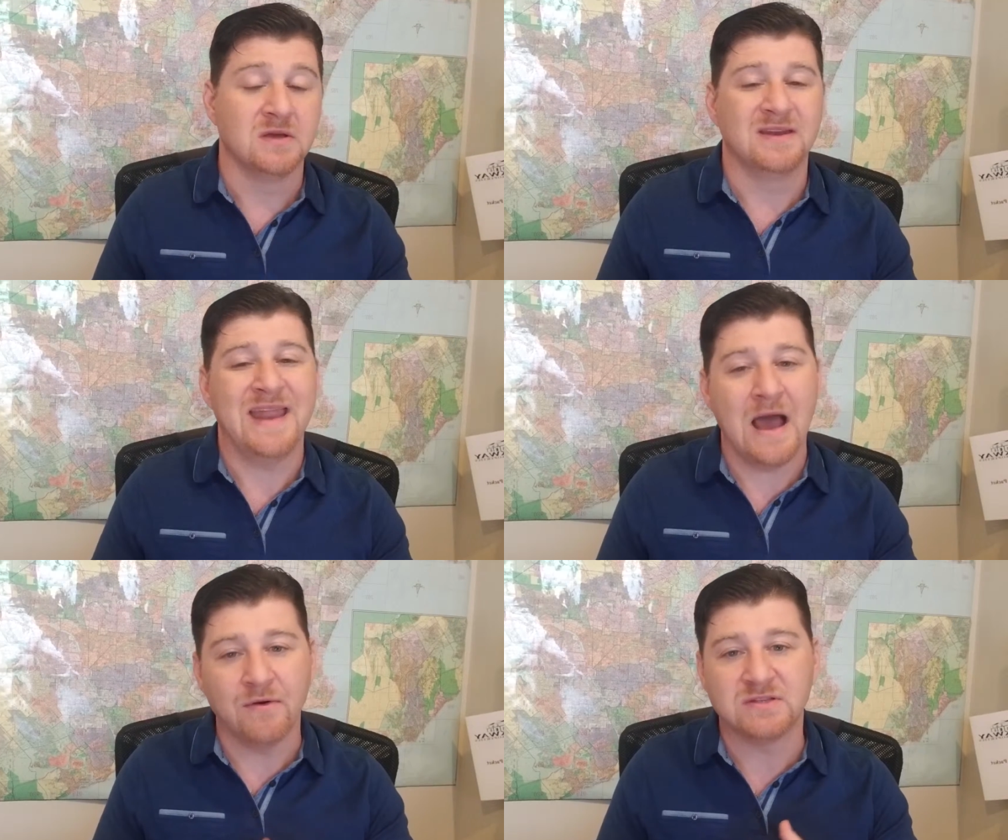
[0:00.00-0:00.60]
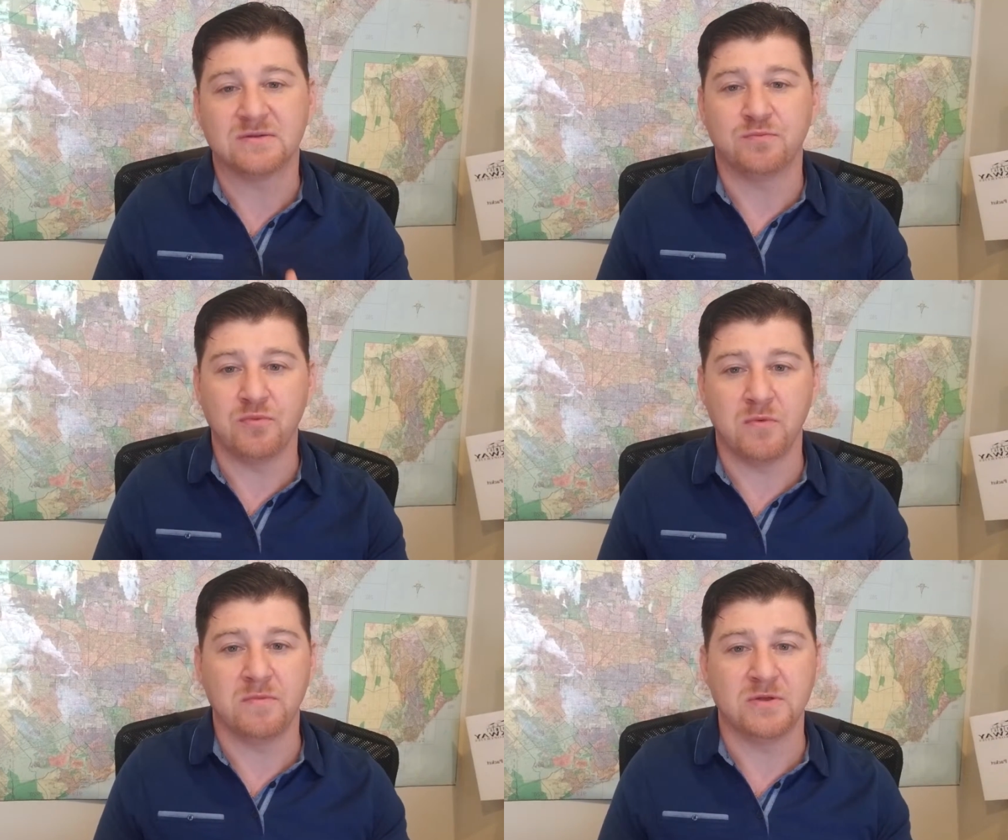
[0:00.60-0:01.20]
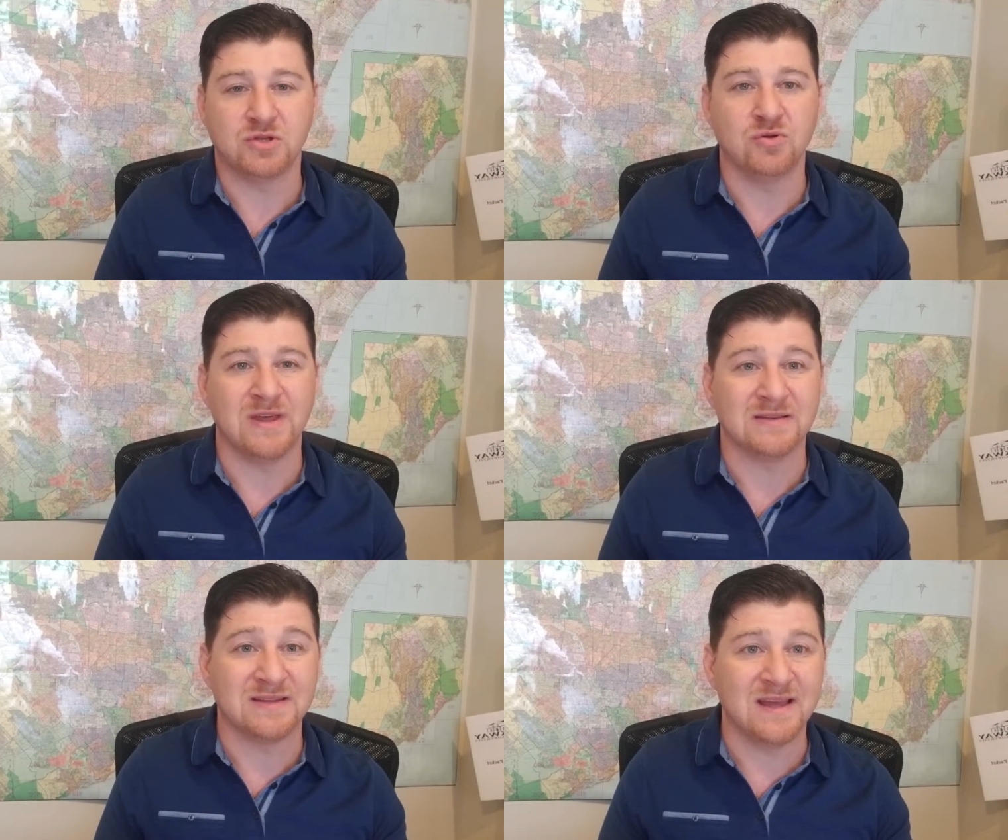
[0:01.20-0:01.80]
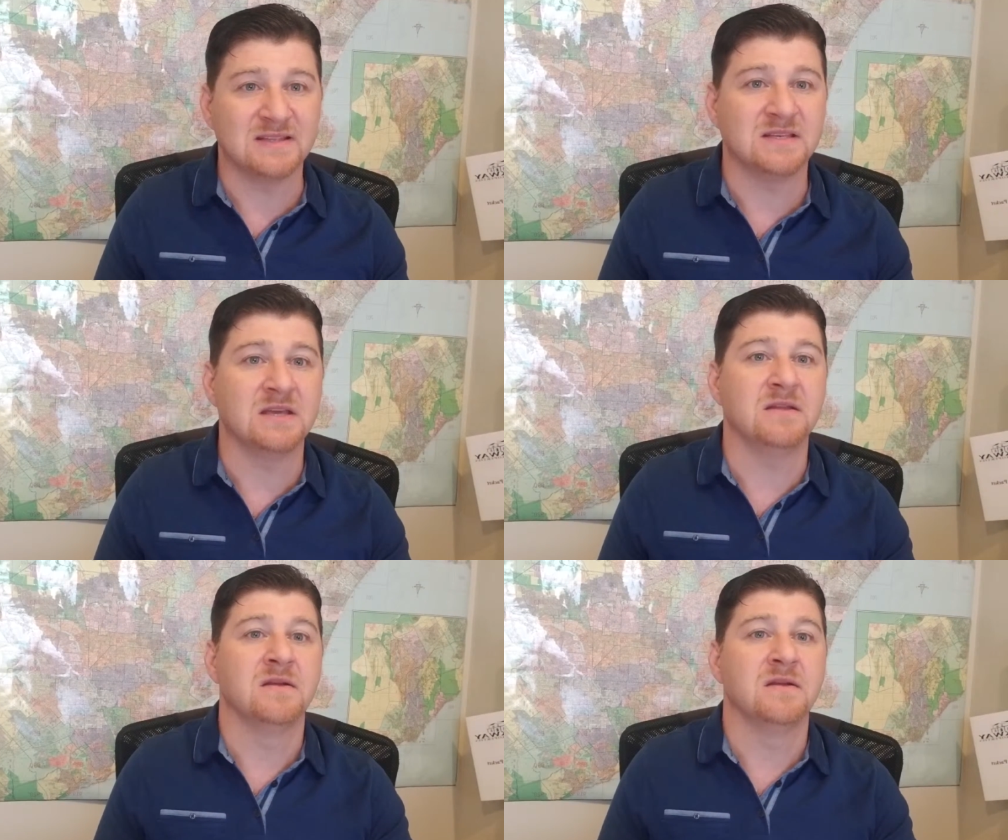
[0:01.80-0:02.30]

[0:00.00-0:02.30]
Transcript: Now it's 2019.